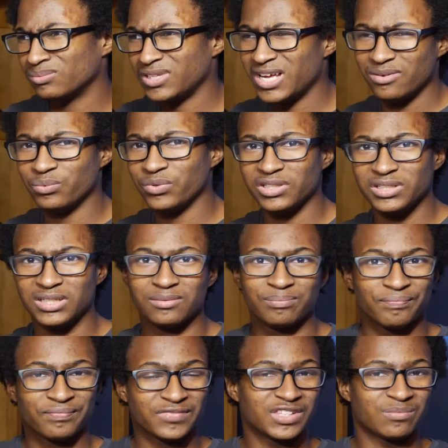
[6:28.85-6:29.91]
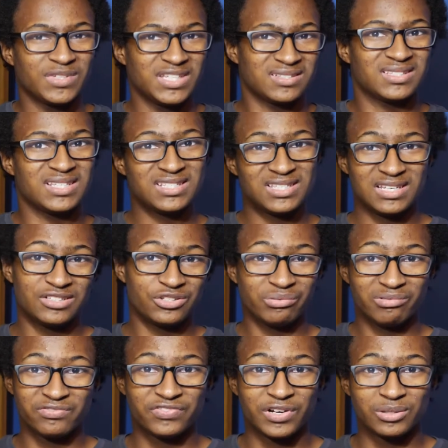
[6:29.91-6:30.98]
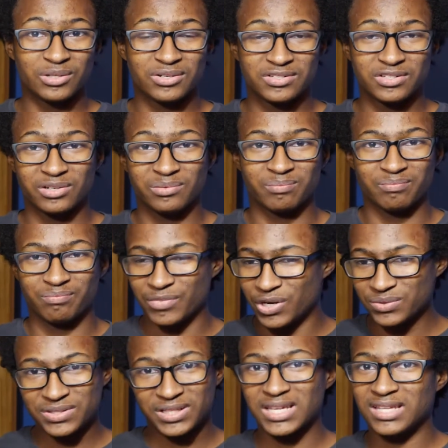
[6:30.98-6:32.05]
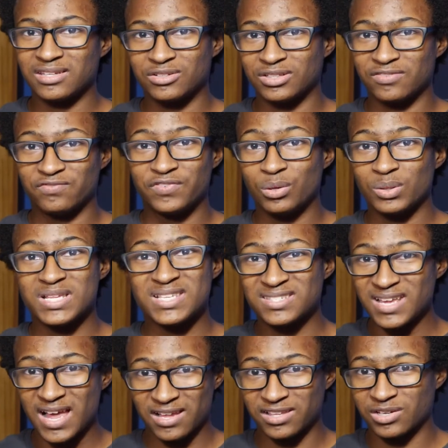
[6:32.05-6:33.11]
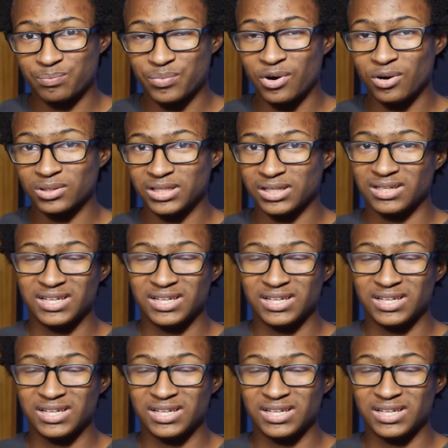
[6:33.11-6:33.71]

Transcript: not really. Because these electoral voters are most likely going to vote inside of their party,